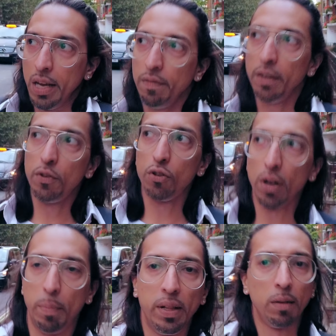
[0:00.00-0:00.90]
even if you're
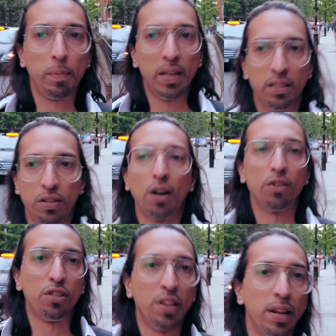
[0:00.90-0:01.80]
trying to build up an
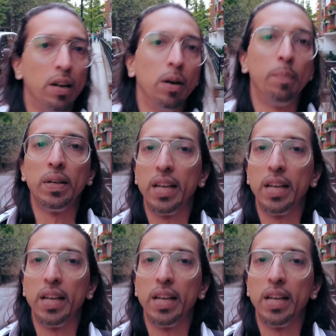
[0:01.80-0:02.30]
entire setup